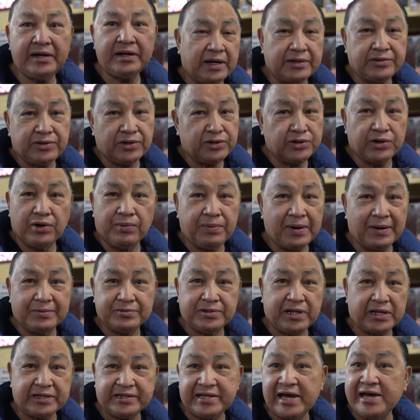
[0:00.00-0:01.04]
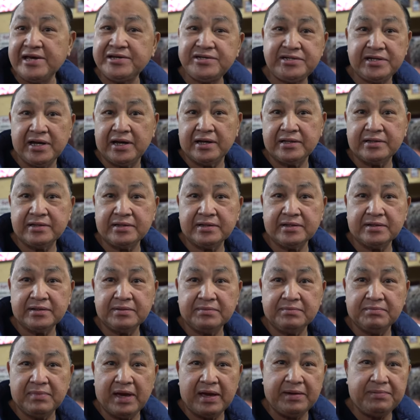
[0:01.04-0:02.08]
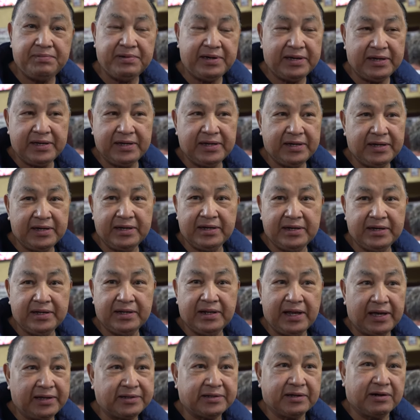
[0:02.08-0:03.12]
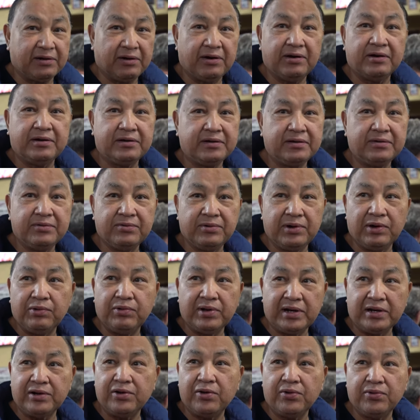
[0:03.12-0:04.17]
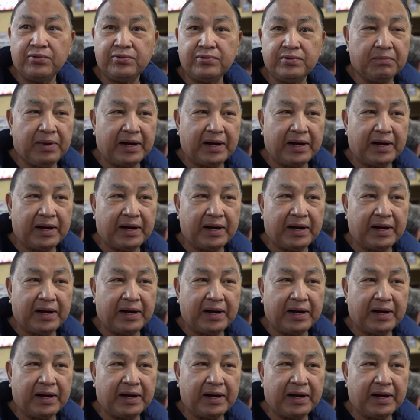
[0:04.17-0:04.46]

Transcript: I don't know about the taste yet. Maybe later on we will know.